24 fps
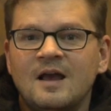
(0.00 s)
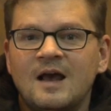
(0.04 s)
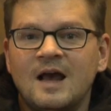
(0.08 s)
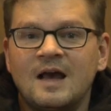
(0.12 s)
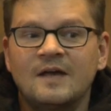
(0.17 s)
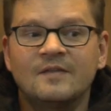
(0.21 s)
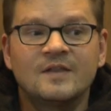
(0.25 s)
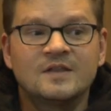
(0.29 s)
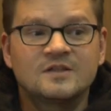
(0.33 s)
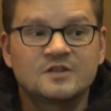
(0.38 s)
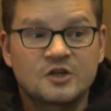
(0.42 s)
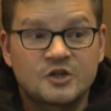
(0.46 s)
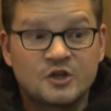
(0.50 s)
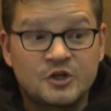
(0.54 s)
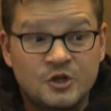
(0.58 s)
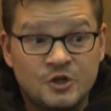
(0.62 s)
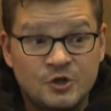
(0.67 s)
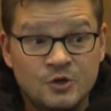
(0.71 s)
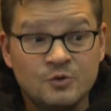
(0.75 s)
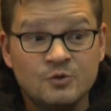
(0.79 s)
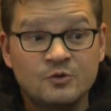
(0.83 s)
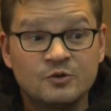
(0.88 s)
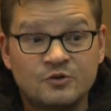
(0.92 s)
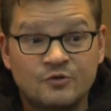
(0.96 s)
And there's a
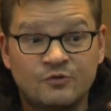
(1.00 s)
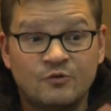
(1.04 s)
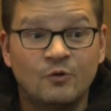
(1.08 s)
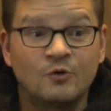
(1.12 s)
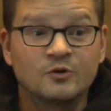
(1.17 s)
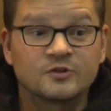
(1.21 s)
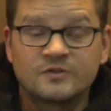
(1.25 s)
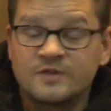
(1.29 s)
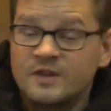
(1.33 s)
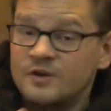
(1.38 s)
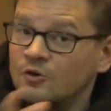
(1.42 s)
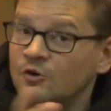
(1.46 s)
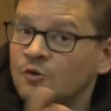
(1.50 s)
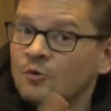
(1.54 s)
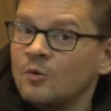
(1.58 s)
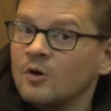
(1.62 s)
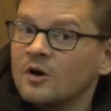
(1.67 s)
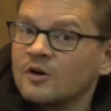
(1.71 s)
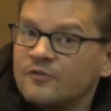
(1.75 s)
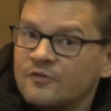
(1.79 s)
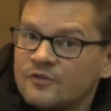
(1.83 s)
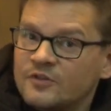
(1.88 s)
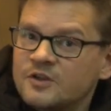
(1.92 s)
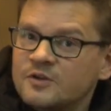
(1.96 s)
huge force, and they all
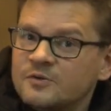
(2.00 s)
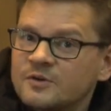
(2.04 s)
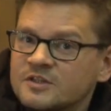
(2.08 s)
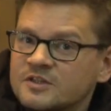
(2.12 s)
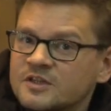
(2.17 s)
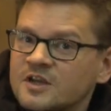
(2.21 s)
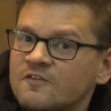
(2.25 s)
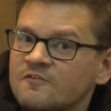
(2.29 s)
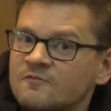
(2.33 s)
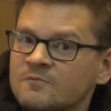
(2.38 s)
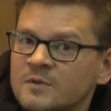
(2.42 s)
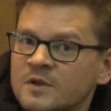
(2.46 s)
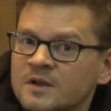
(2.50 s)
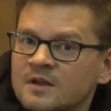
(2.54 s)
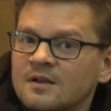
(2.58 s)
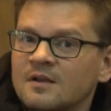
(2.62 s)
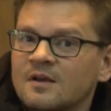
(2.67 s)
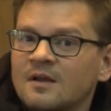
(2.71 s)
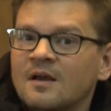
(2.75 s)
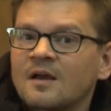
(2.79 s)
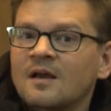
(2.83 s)
work for the US government,